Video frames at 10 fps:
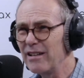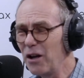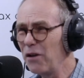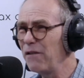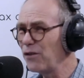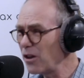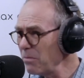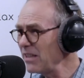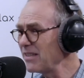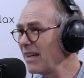you know, you've heard
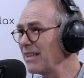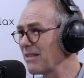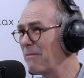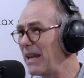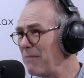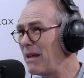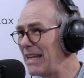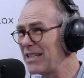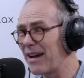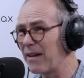me say this many,
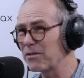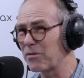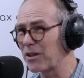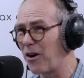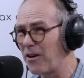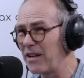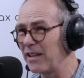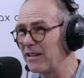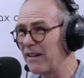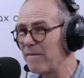many times
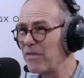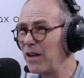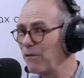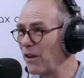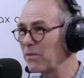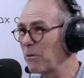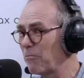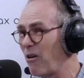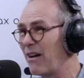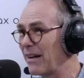regarding investment
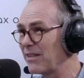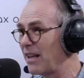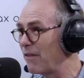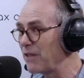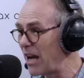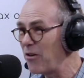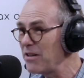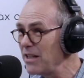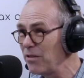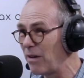products that have
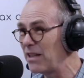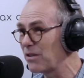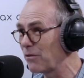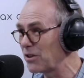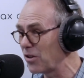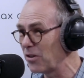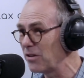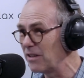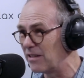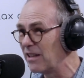guaranteed rates of
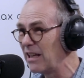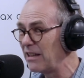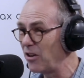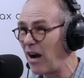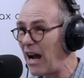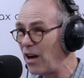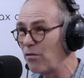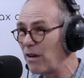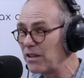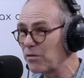return and they're higher
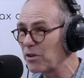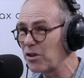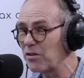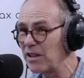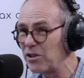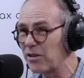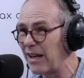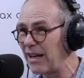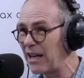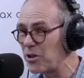rates of return than you're
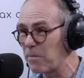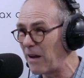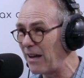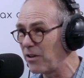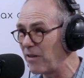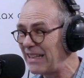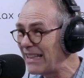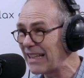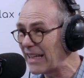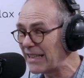getting at your bank or
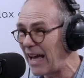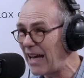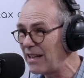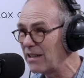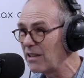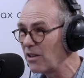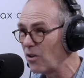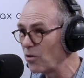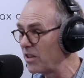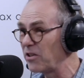anything like that,
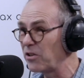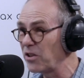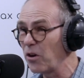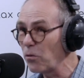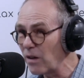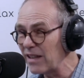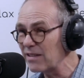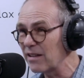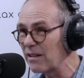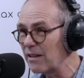or there's no
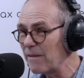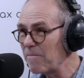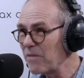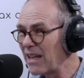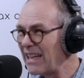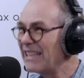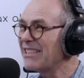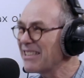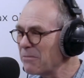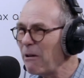risk.
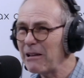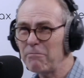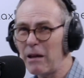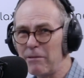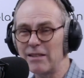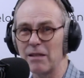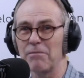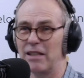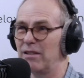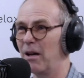Suspect maybe
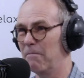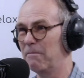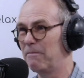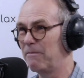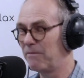something's up.